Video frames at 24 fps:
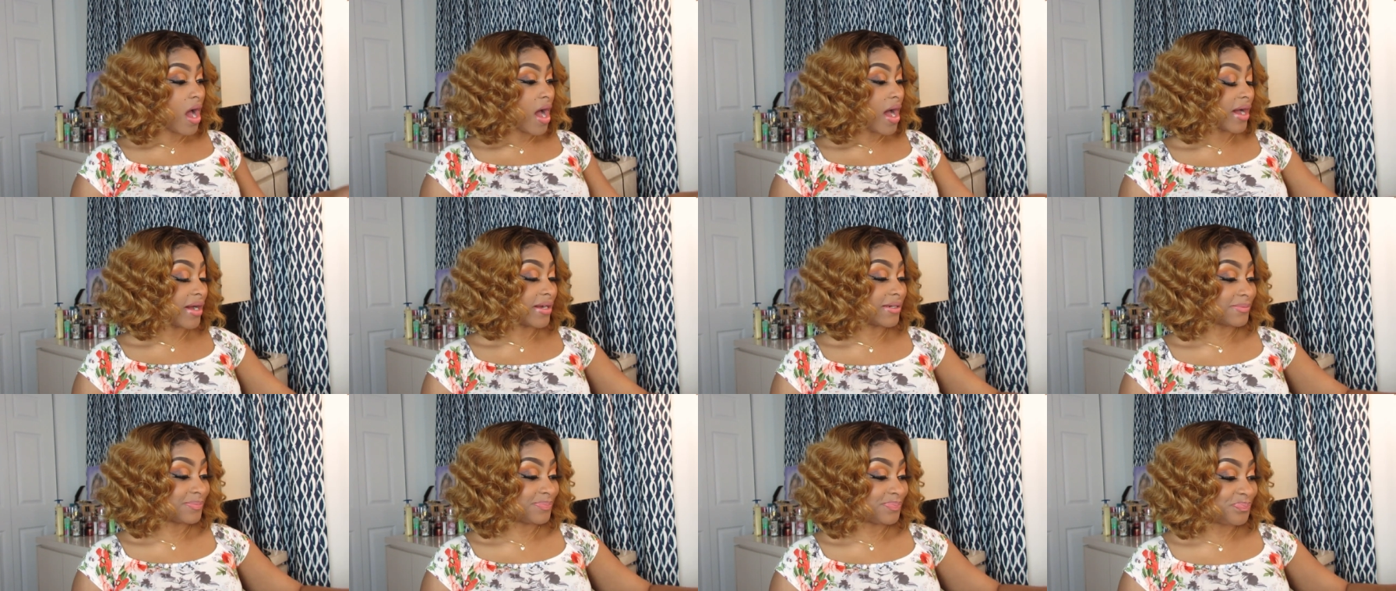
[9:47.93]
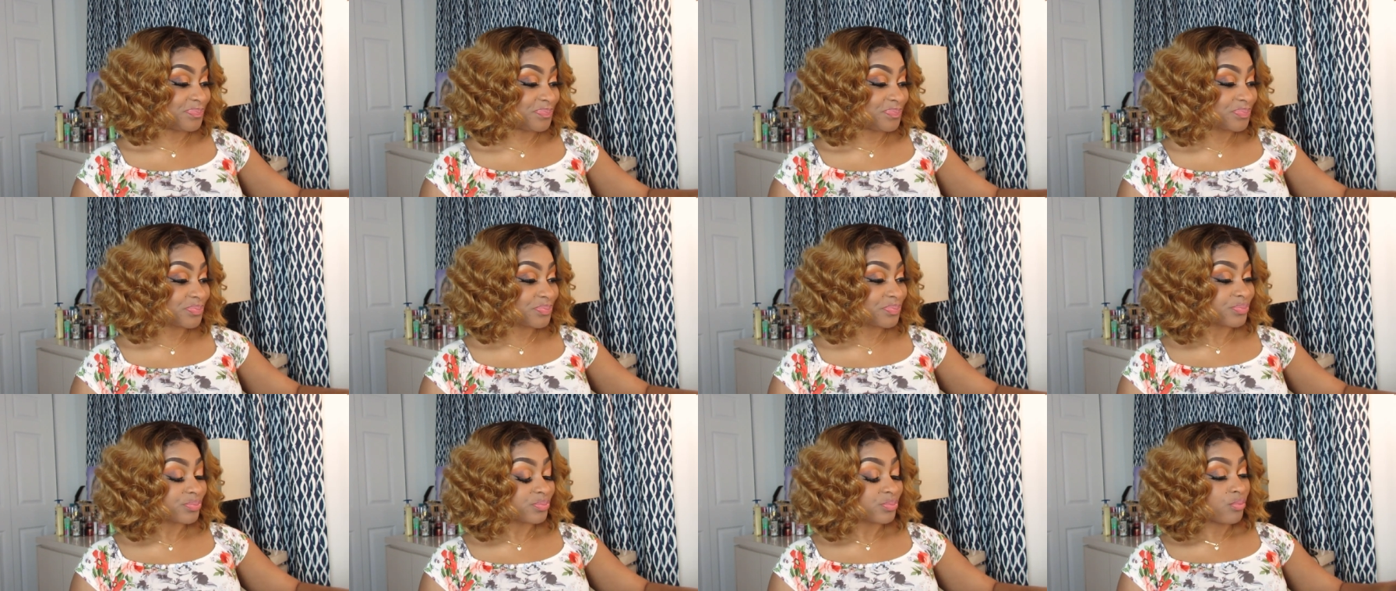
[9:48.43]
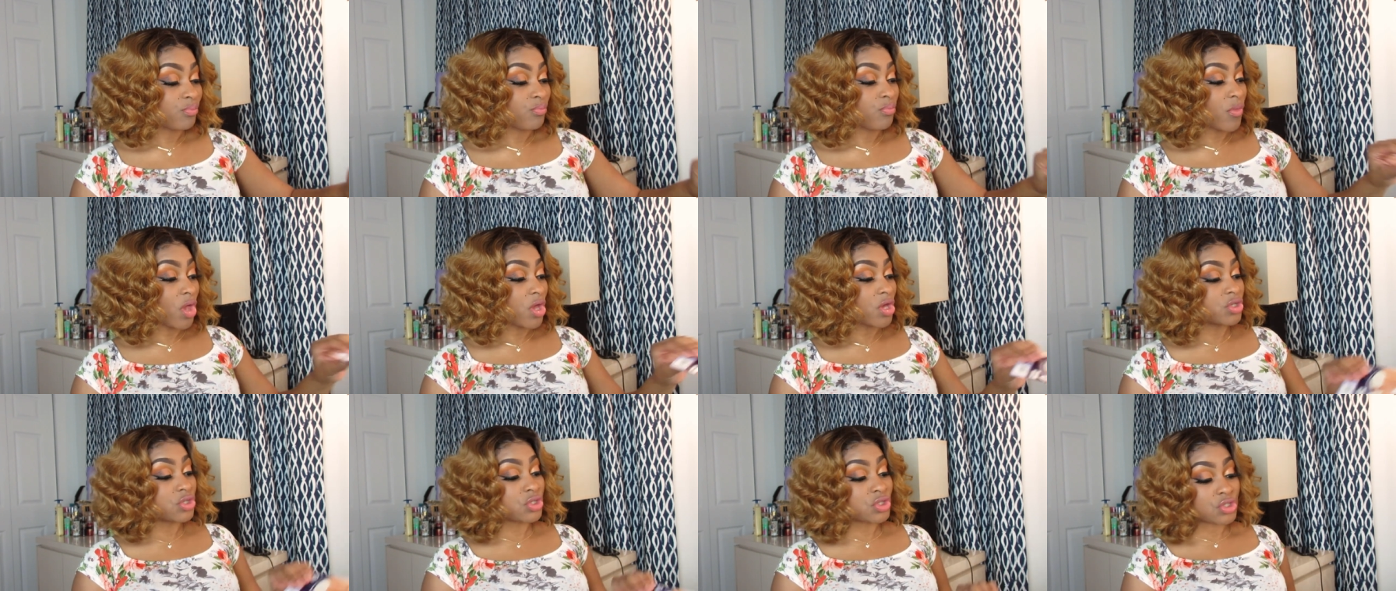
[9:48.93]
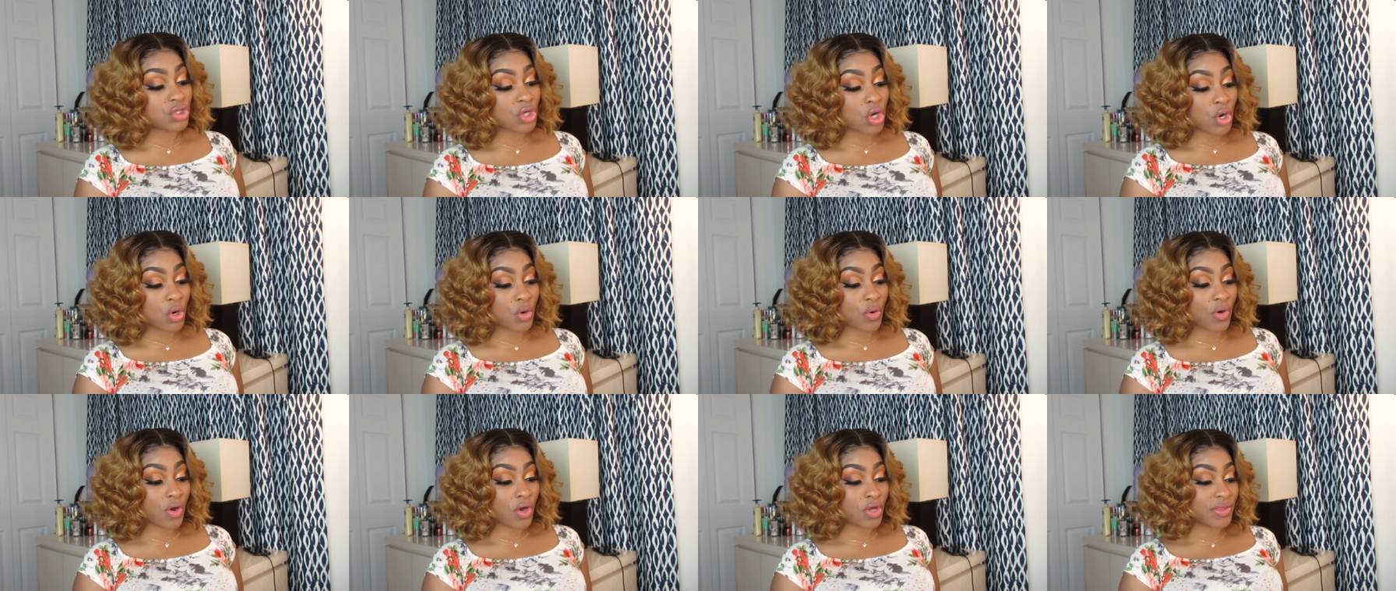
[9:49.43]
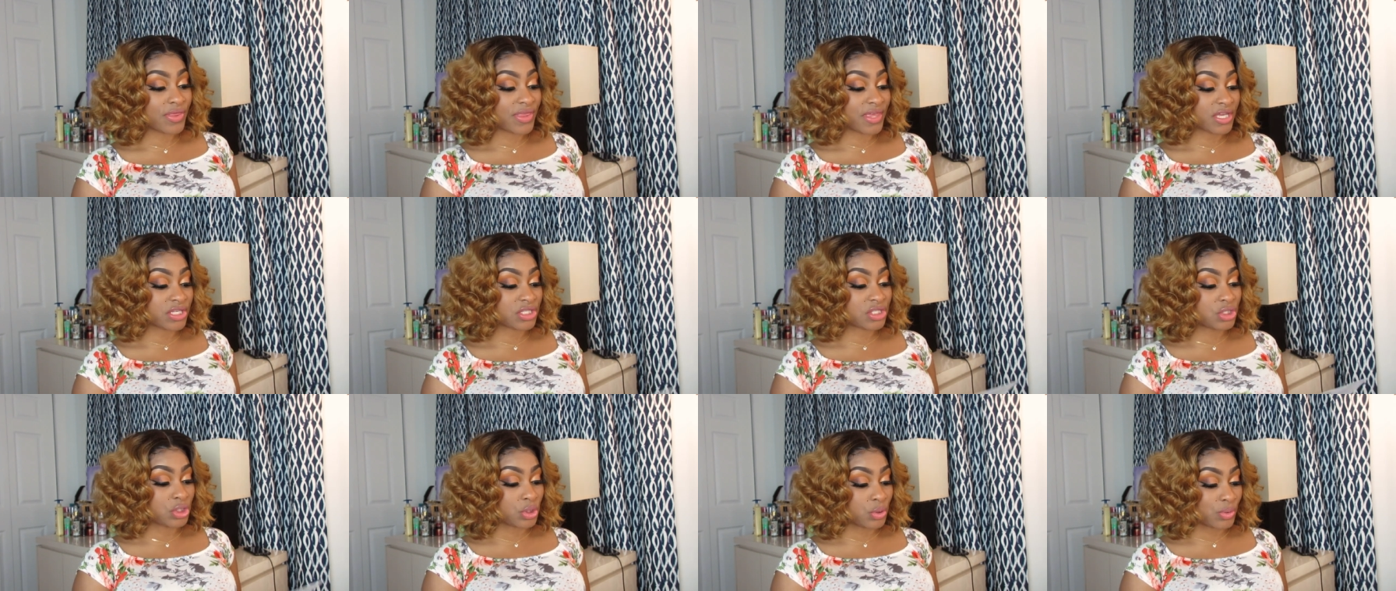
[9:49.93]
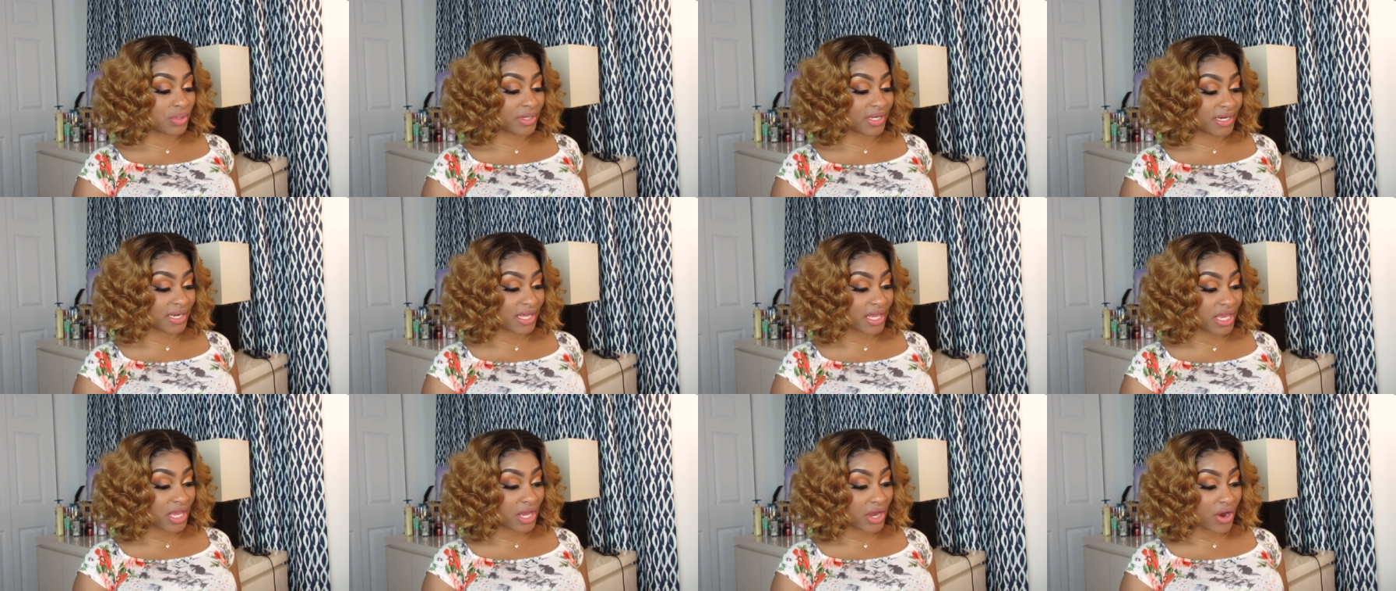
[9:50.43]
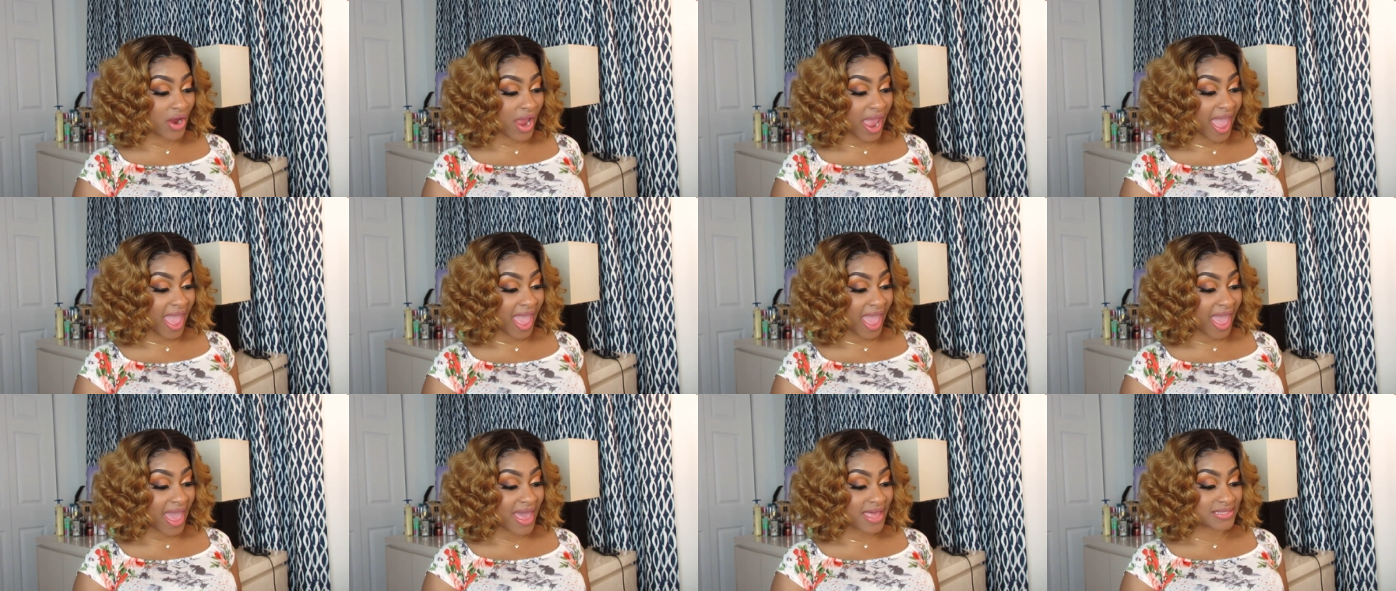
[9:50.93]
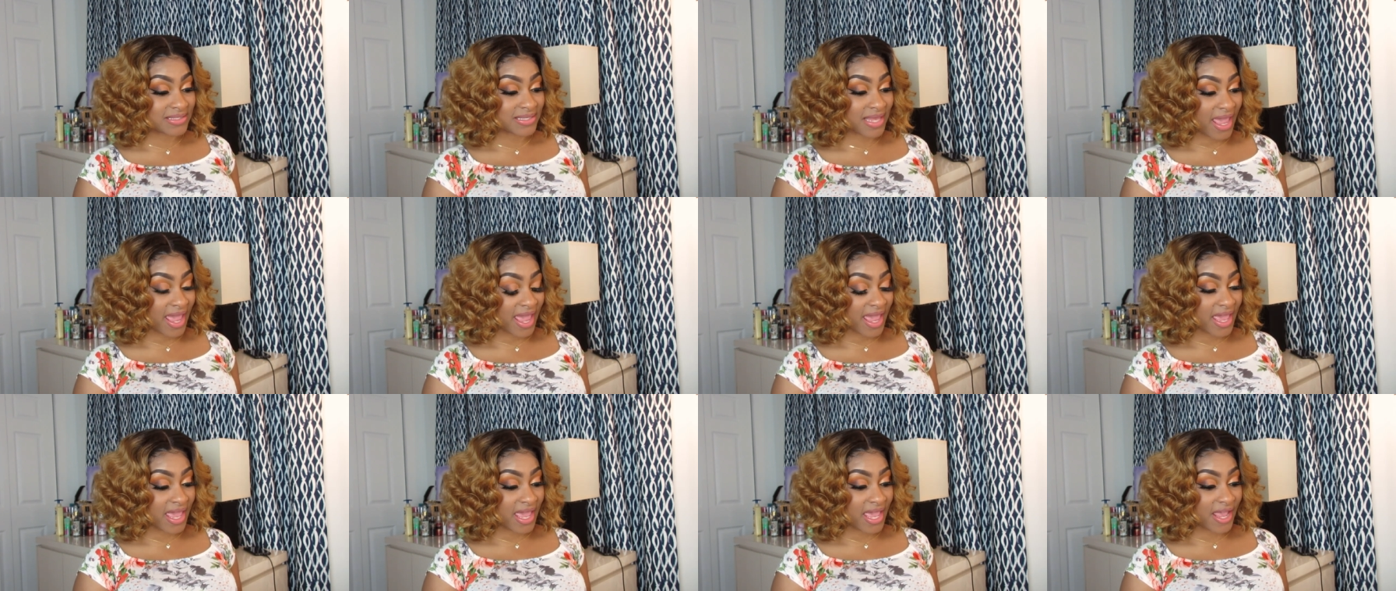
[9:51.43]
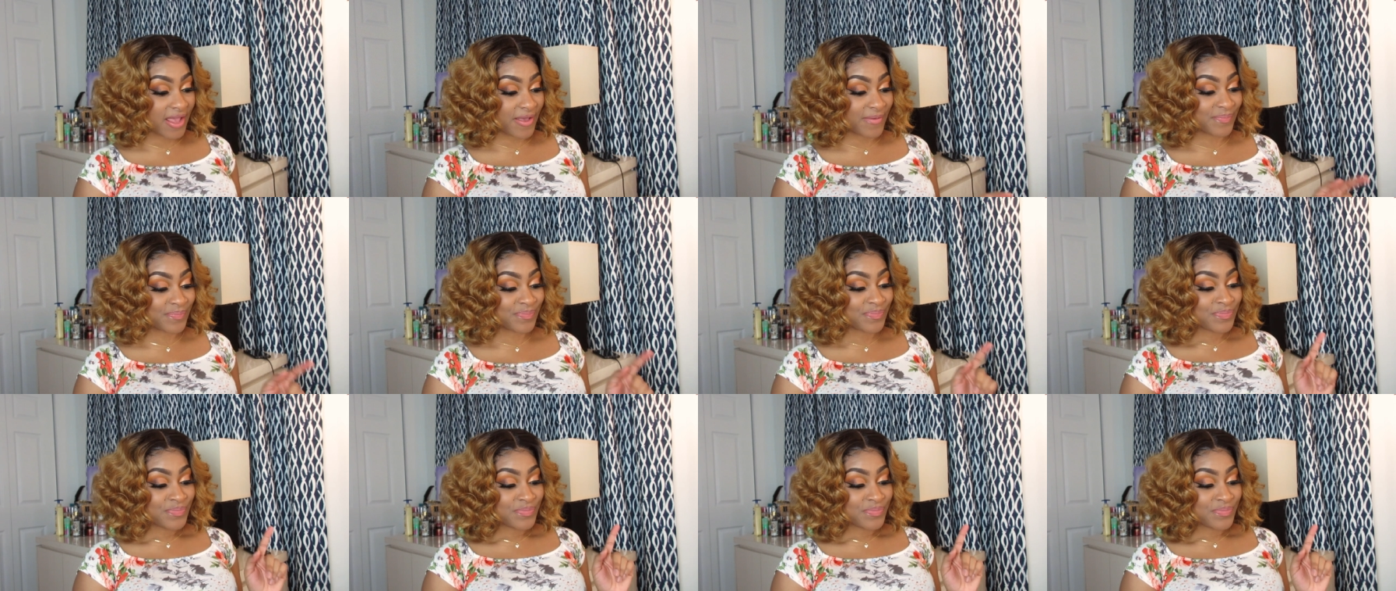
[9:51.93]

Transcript: Um, so this unit here has a